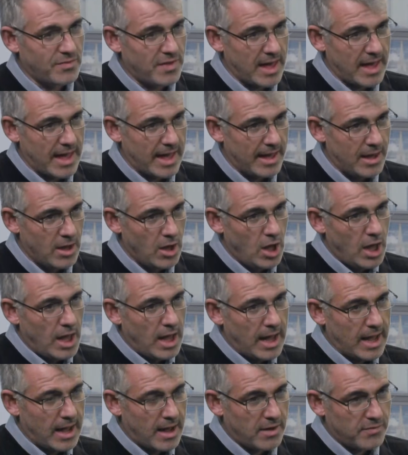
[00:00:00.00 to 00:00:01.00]
there.
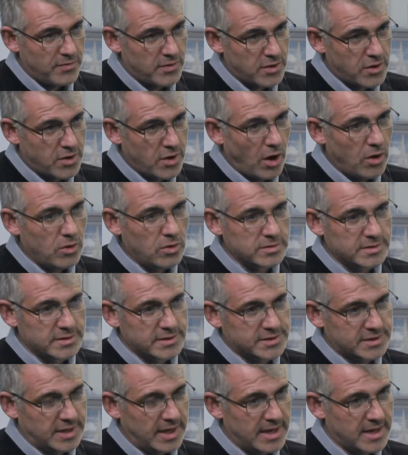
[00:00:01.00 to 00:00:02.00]
The gold
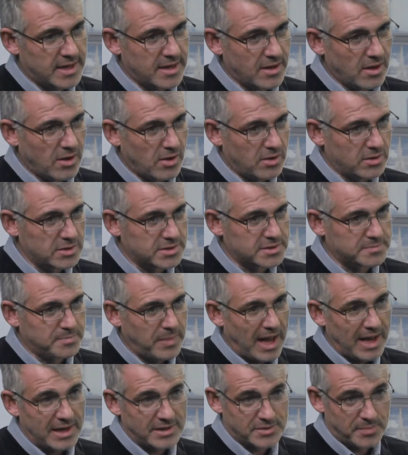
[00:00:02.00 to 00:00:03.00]
is taking us
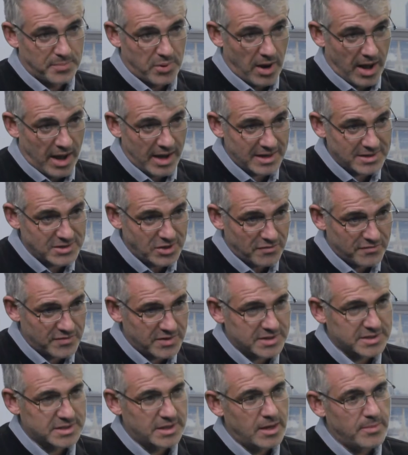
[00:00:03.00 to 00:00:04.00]
by surprise,
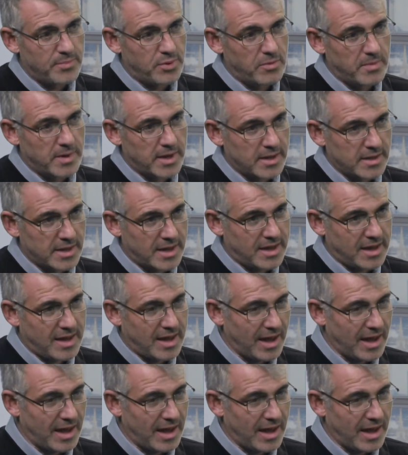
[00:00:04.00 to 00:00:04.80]
obviously, but we're going to